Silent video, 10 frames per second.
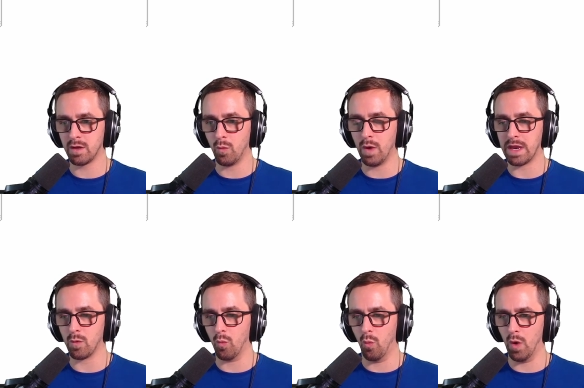
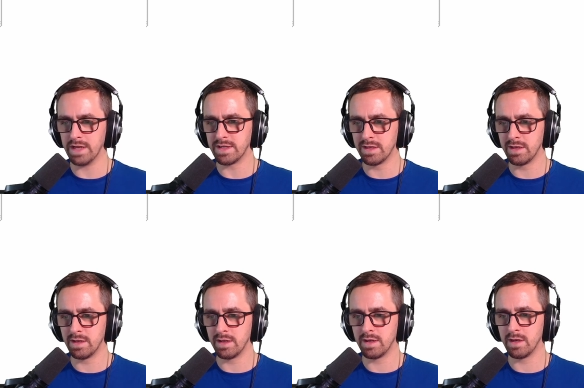Wait, what?
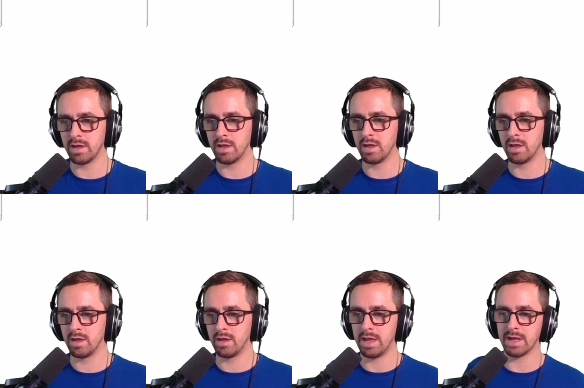
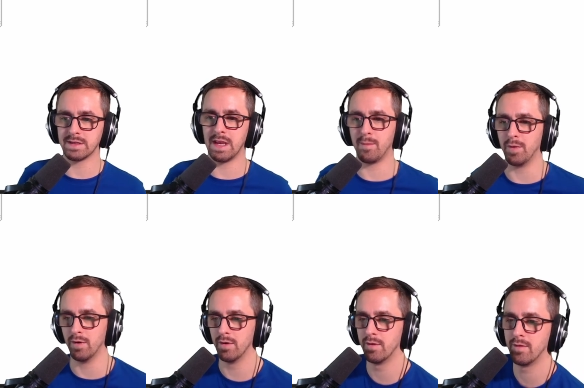
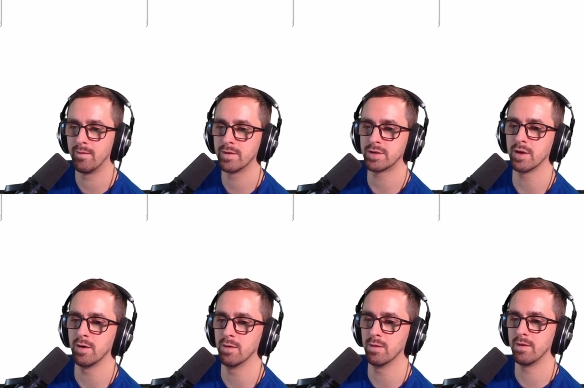Example.
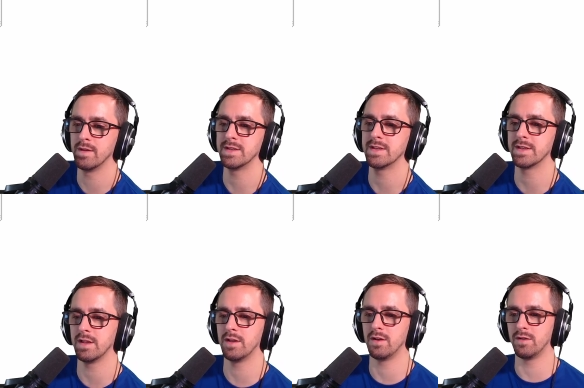So this is a
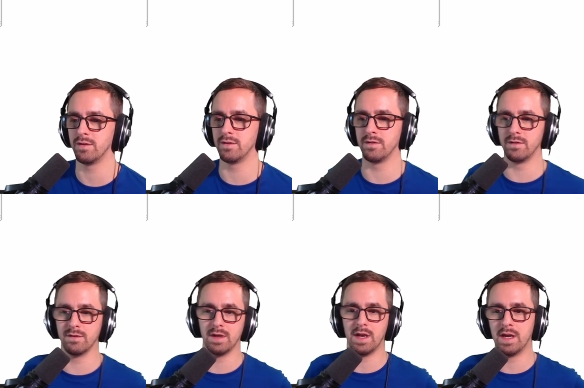
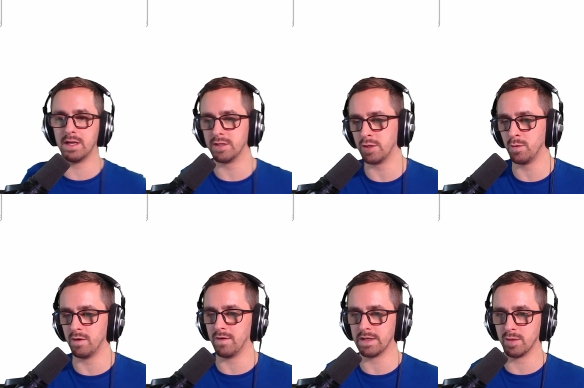little
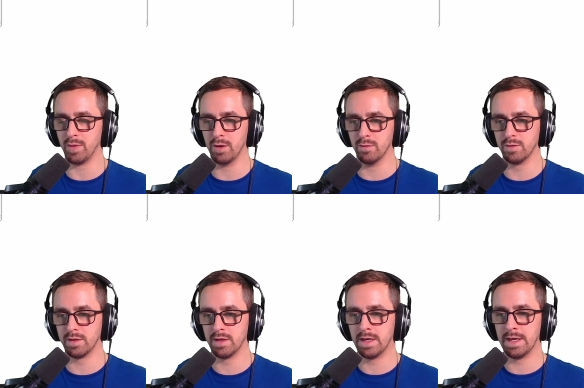unintuitive, I
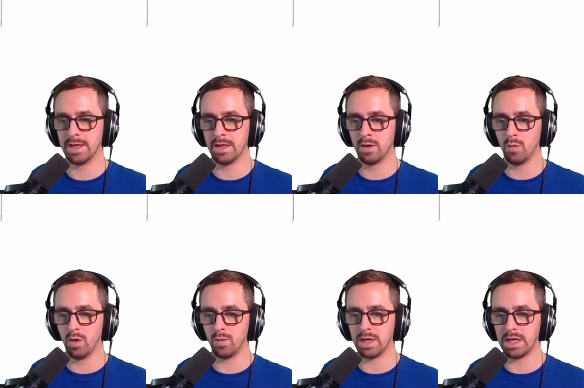suppose.
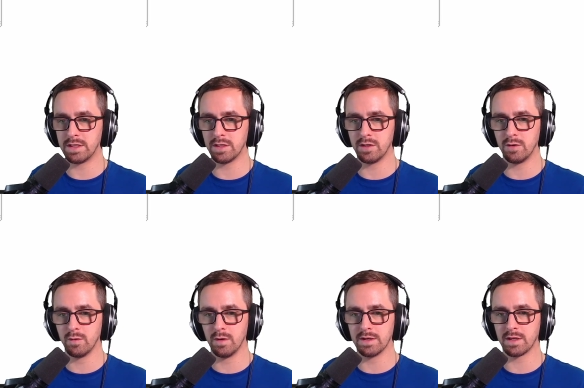What we need to
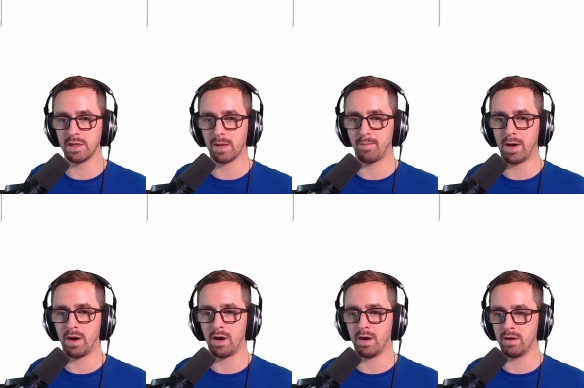do is click
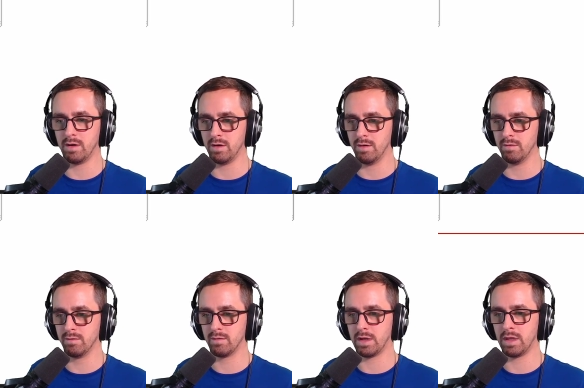pause. Uh
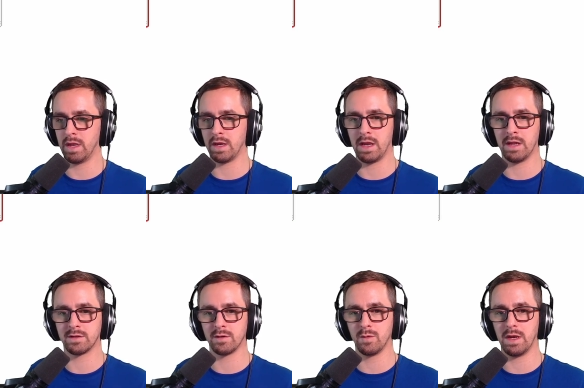oh,
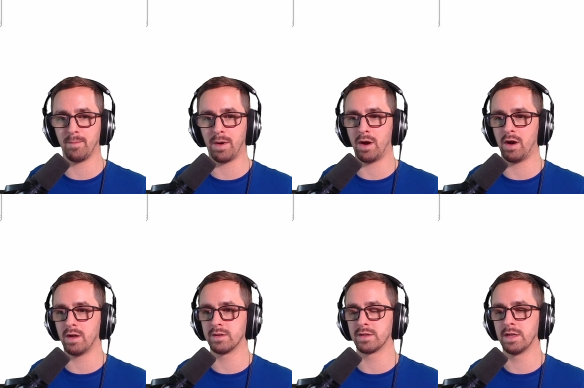cancel. We need to
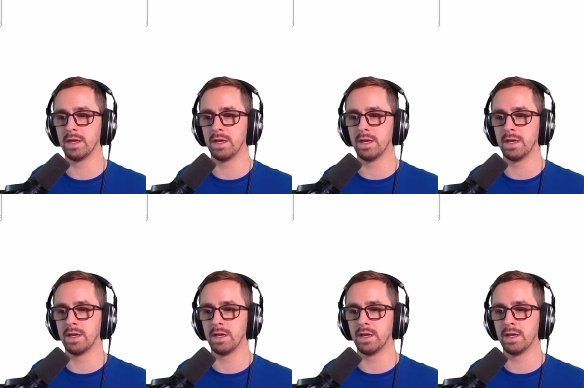pause.